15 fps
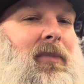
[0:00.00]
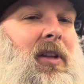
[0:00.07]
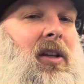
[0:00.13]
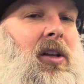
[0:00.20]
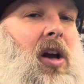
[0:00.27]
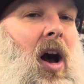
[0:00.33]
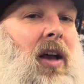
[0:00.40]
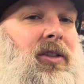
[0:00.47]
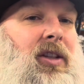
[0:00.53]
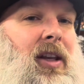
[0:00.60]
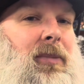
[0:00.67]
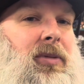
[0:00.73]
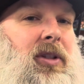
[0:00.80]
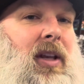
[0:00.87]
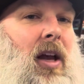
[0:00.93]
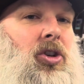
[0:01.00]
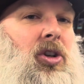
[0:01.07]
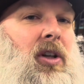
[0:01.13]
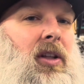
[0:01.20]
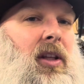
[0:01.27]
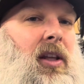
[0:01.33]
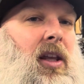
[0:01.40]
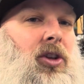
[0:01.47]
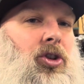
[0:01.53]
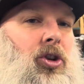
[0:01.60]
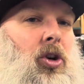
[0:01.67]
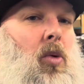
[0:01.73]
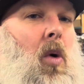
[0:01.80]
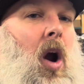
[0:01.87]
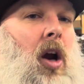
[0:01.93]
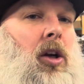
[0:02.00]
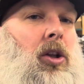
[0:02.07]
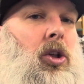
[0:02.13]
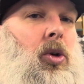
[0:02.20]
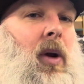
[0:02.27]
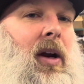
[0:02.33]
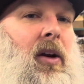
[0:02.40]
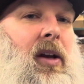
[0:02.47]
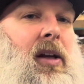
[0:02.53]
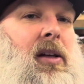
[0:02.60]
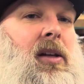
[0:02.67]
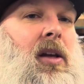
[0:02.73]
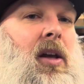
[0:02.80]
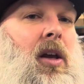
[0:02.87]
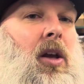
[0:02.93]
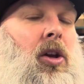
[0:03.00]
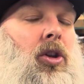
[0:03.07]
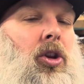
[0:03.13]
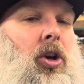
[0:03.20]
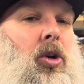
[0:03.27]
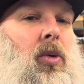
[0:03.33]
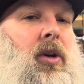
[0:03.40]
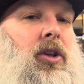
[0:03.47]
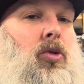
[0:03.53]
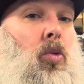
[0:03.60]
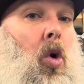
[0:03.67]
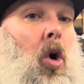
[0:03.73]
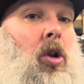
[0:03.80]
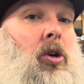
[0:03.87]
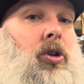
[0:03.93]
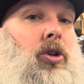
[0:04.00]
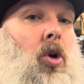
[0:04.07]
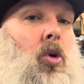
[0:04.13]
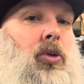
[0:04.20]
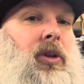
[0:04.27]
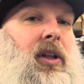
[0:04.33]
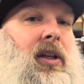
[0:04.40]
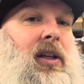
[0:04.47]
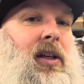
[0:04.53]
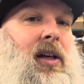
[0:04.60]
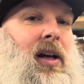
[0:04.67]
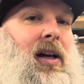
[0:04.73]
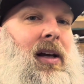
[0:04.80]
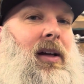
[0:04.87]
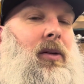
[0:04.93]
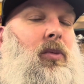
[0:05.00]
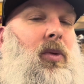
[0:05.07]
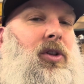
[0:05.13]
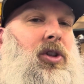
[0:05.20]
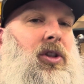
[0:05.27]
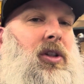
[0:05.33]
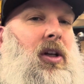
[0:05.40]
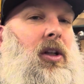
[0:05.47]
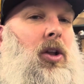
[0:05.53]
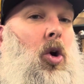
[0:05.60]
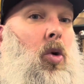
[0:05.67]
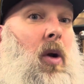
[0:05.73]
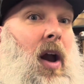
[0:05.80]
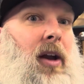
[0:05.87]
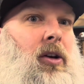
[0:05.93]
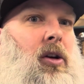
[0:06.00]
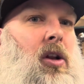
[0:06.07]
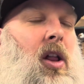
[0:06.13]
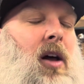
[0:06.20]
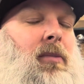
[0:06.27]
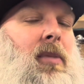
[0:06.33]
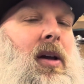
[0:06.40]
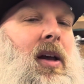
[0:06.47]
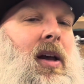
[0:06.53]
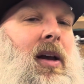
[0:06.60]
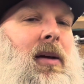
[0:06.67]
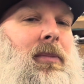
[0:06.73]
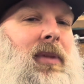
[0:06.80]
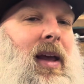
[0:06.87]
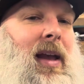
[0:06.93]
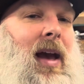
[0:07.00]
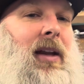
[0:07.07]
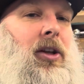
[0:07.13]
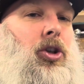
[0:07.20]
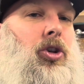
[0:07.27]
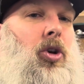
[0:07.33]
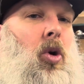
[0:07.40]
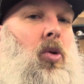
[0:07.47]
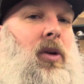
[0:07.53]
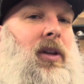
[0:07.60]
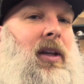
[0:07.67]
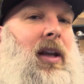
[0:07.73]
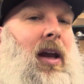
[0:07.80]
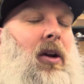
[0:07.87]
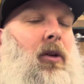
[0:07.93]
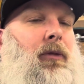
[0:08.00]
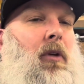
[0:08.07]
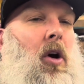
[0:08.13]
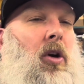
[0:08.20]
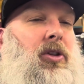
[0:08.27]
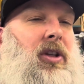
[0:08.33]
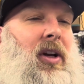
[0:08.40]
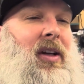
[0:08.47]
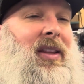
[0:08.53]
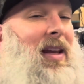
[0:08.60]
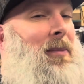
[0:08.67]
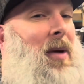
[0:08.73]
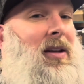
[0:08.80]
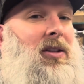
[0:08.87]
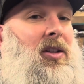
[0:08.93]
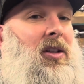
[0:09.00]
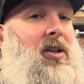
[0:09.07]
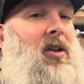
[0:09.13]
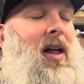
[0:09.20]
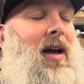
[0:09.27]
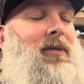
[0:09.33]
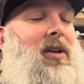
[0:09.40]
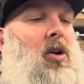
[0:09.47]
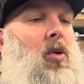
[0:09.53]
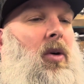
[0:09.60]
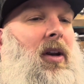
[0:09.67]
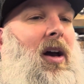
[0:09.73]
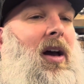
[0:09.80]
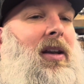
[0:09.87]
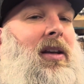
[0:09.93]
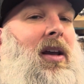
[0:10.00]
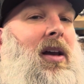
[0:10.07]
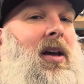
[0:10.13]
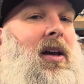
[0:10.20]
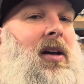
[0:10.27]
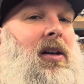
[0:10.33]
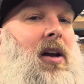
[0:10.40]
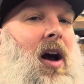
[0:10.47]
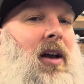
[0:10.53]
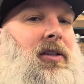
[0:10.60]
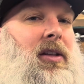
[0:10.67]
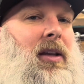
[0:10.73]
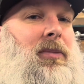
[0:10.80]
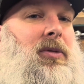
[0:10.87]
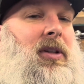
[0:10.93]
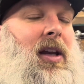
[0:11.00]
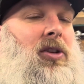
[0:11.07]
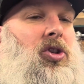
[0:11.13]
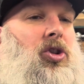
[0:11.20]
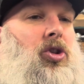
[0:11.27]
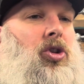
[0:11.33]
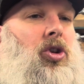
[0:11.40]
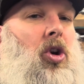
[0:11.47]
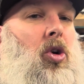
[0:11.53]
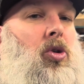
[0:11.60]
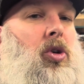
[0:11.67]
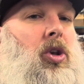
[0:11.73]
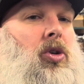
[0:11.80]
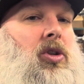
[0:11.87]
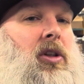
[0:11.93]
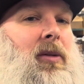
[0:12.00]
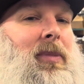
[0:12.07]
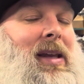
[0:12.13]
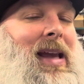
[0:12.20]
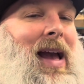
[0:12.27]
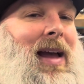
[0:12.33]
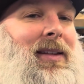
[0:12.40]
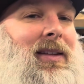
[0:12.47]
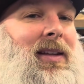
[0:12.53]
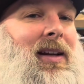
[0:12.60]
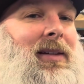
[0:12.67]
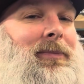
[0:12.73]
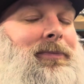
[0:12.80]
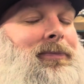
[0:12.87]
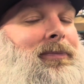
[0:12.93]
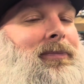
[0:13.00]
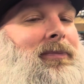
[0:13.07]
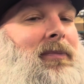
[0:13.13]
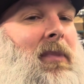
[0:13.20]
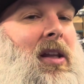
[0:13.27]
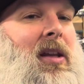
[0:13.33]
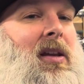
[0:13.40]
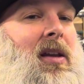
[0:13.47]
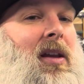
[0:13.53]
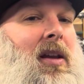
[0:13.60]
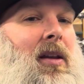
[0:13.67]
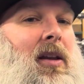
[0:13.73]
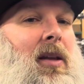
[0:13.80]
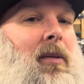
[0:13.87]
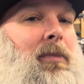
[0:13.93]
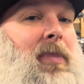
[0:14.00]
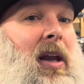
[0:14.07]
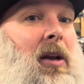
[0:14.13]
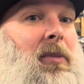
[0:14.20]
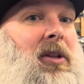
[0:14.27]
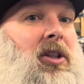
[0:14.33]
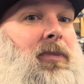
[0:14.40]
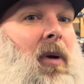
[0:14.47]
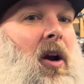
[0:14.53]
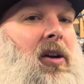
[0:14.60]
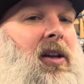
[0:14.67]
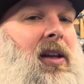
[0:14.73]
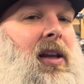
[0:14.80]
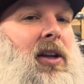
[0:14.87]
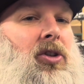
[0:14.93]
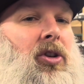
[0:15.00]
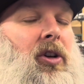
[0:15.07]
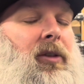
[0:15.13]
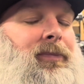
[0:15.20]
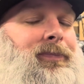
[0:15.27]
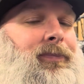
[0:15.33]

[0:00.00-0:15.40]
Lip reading: Kasi Obsession in the Kitchener-Waterloo area. There was Rollers Only, which is a lowrider club. They had a show in the Niagara Falls area. They might still have it going on. Kasi Obsession show used to be at Bigamans Park in Kitchener.